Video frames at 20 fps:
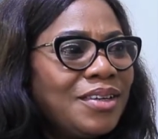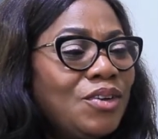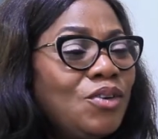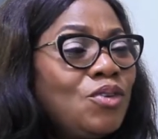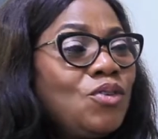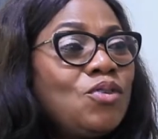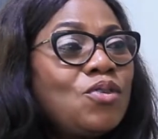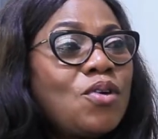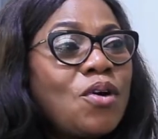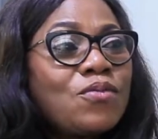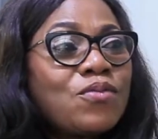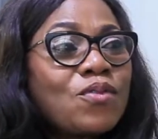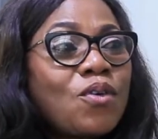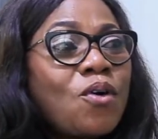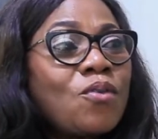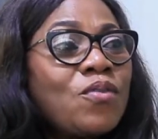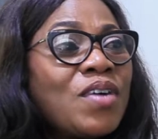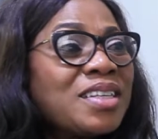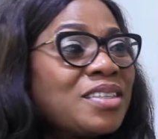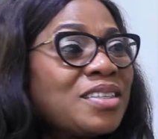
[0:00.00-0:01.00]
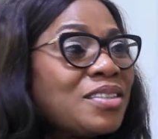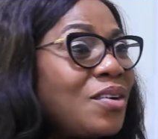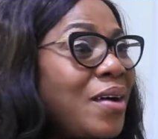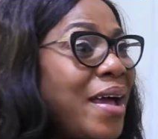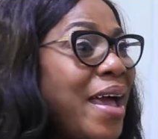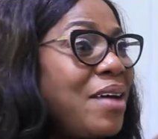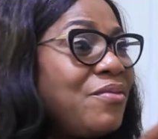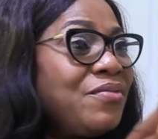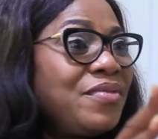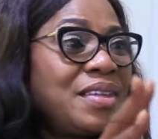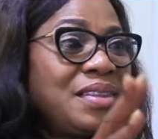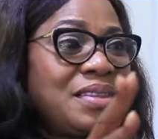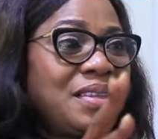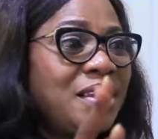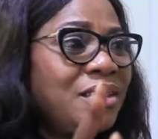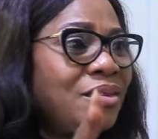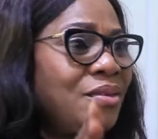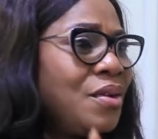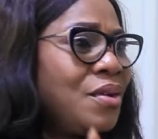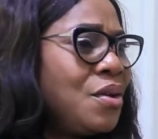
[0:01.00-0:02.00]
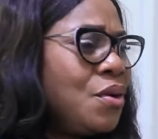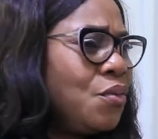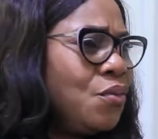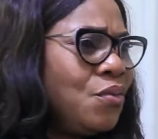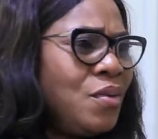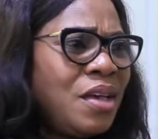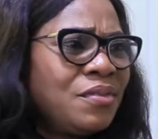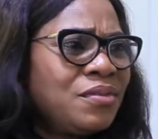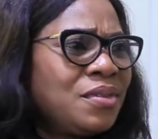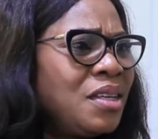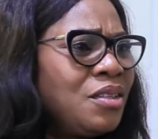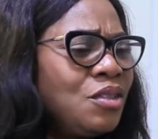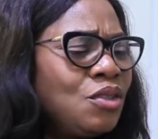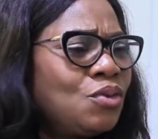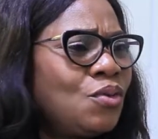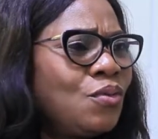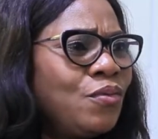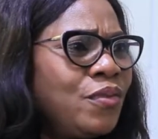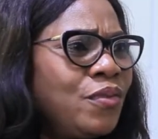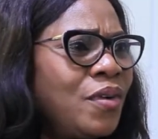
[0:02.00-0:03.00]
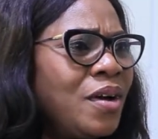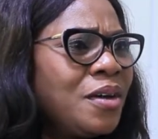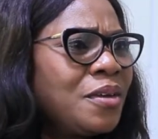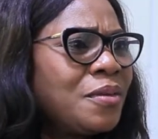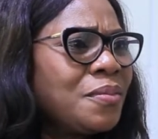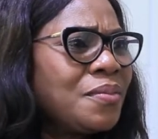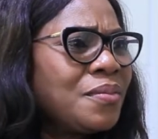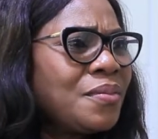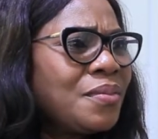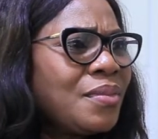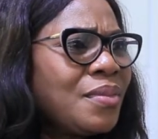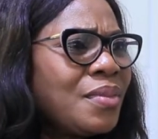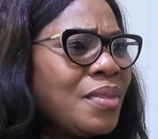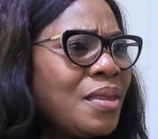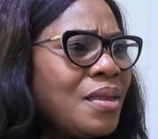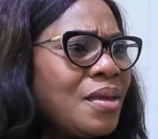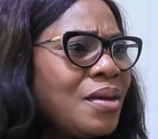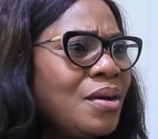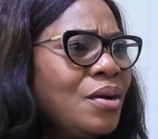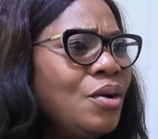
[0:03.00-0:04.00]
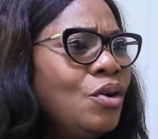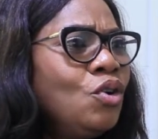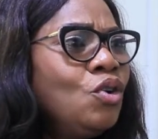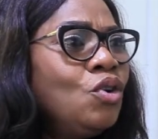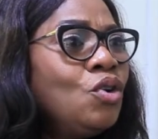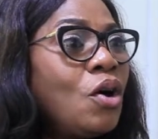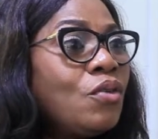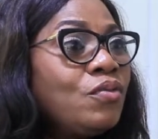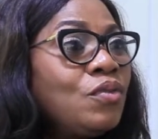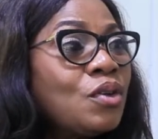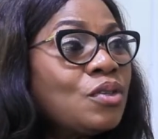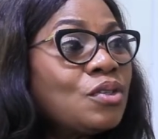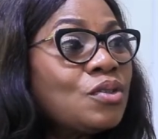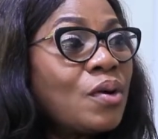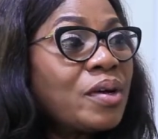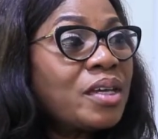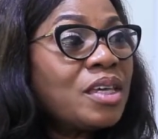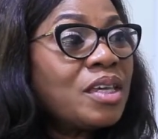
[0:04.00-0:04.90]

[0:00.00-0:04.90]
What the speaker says: Love covers everything we have said so far. Love does not